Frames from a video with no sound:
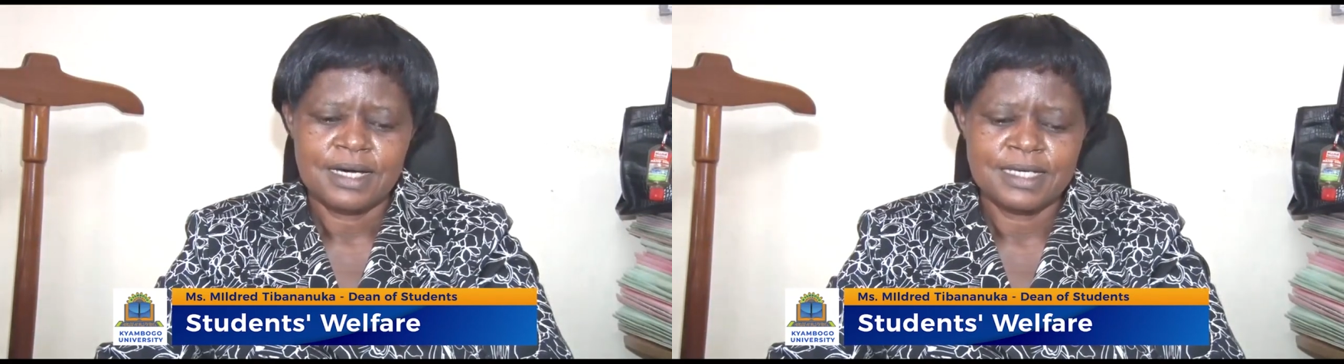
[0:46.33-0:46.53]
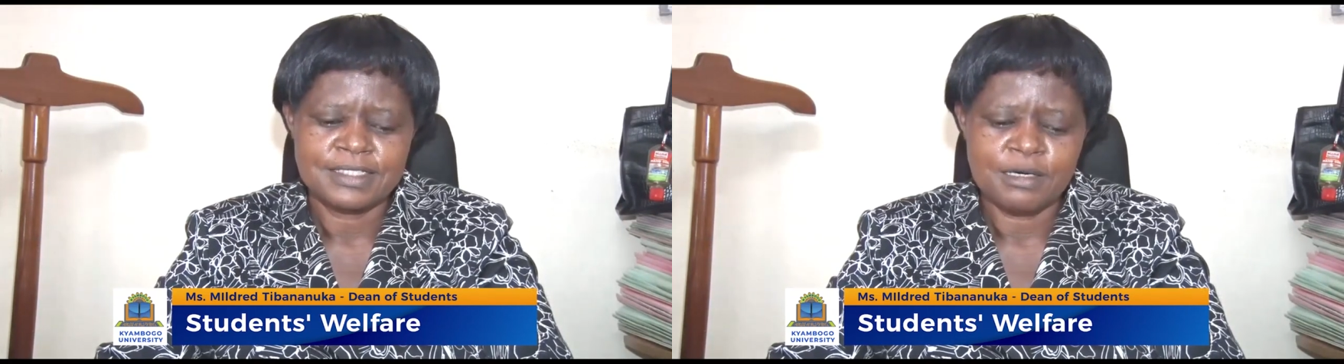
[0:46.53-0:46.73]

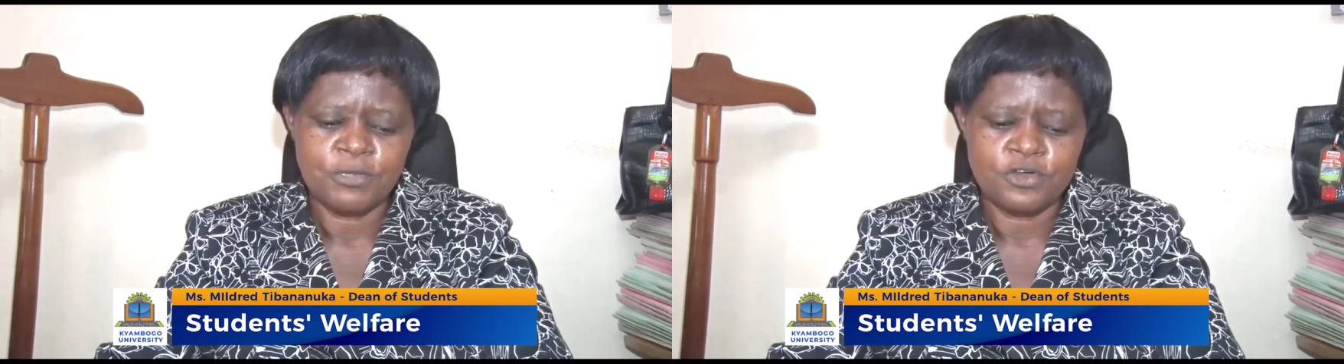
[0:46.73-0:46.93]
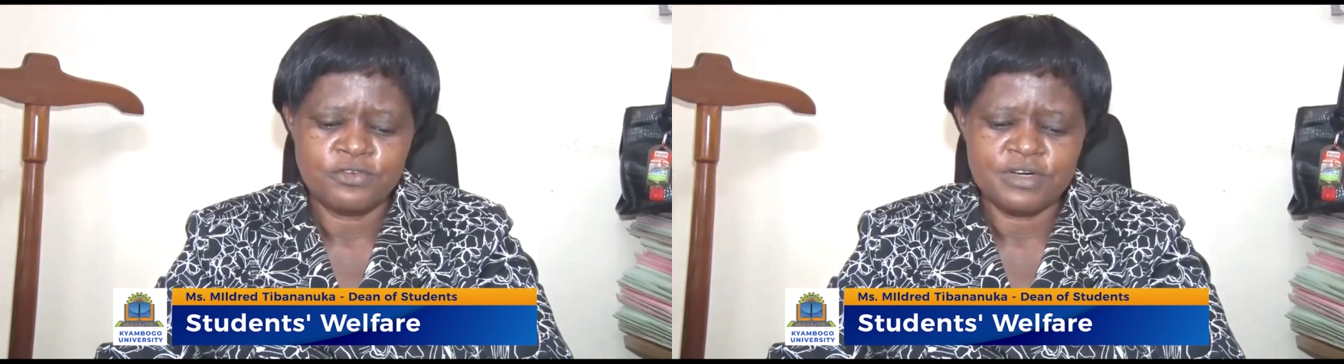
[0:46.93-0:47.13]
At
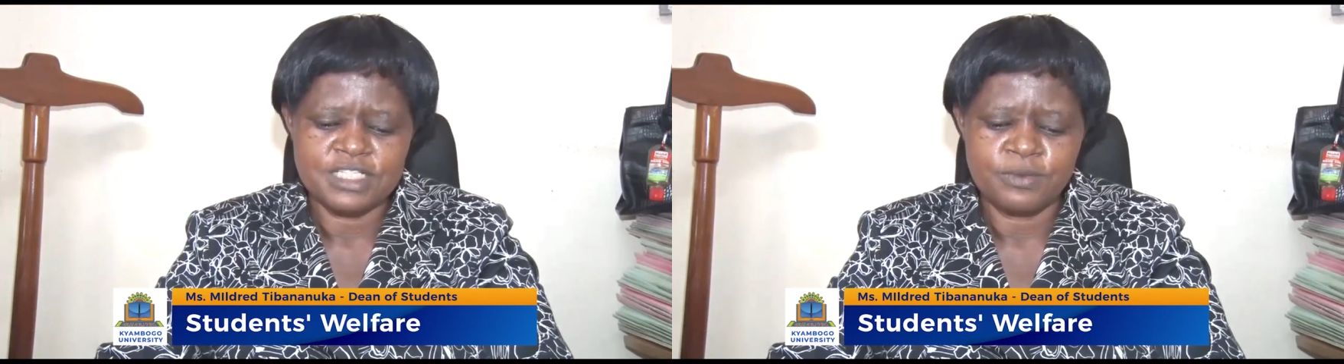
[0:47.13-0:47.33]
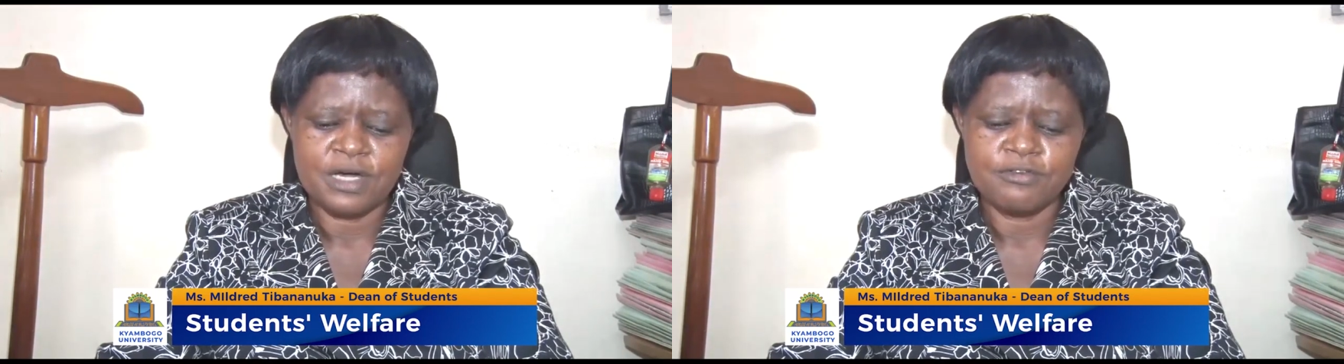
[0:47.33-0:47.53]
Kyambogo
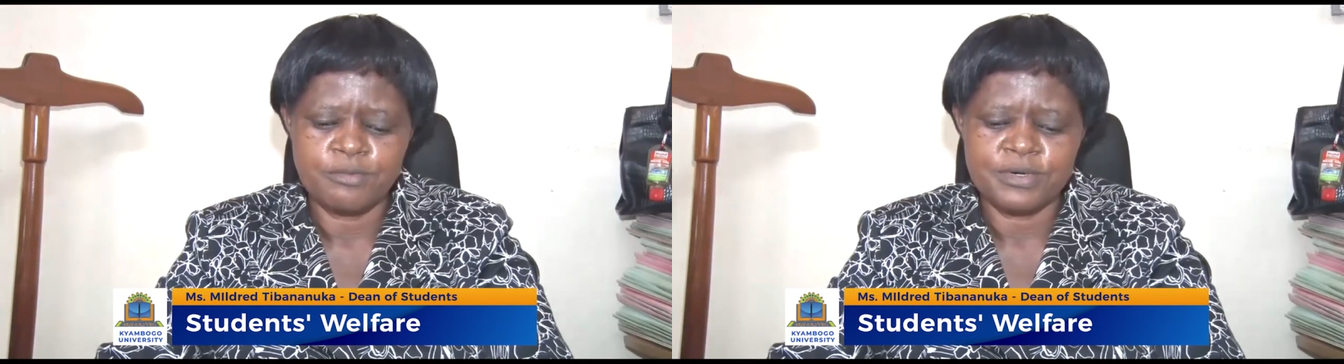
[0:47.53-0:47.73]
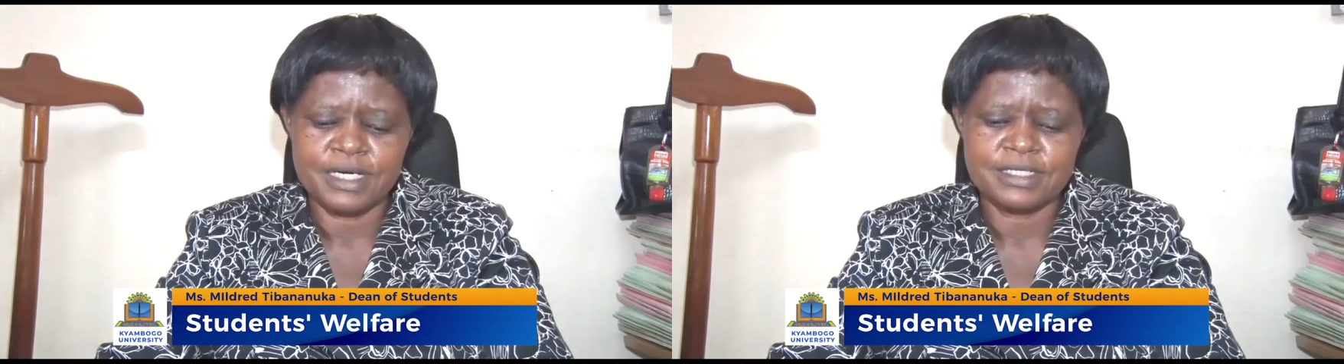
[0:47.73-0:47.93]
University, we have a
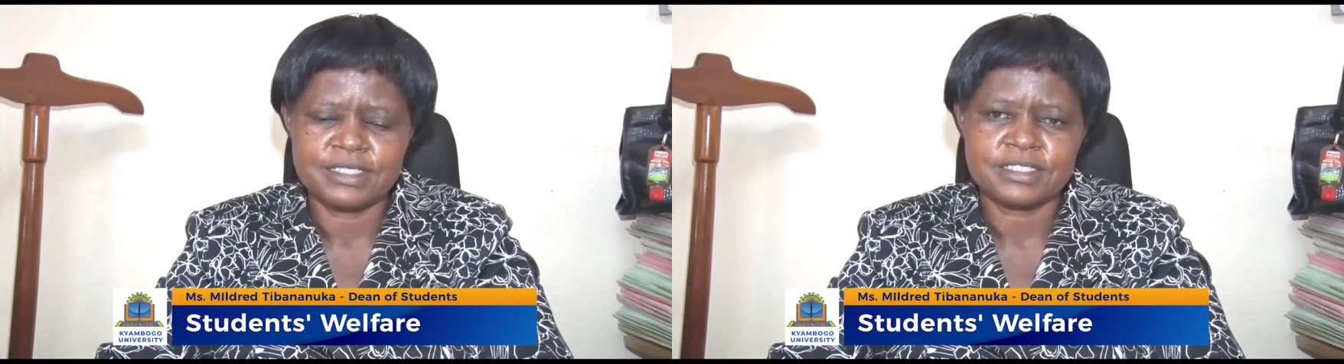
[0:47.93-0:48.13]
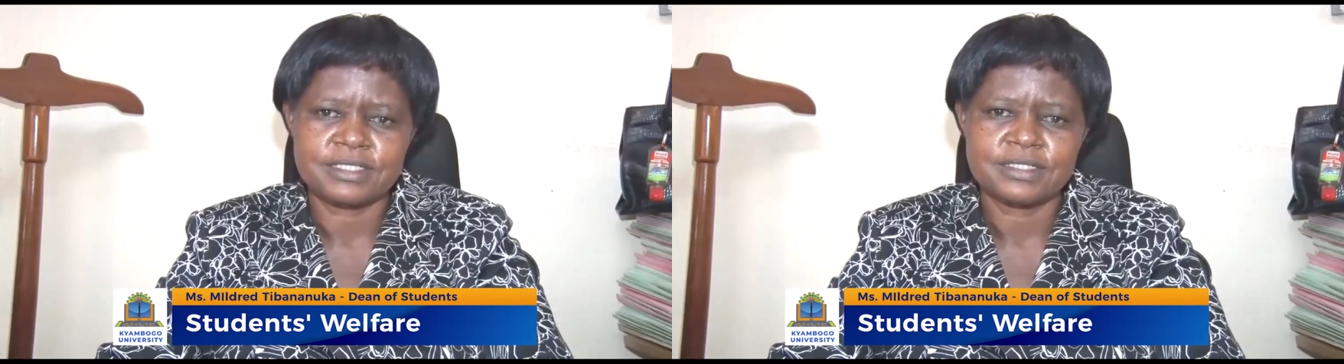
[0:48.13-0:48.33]

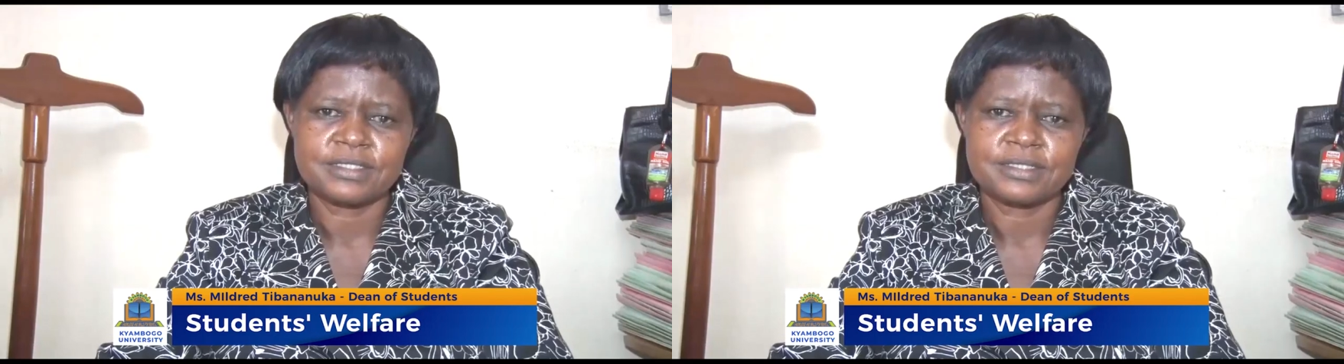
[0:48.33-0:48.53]
practice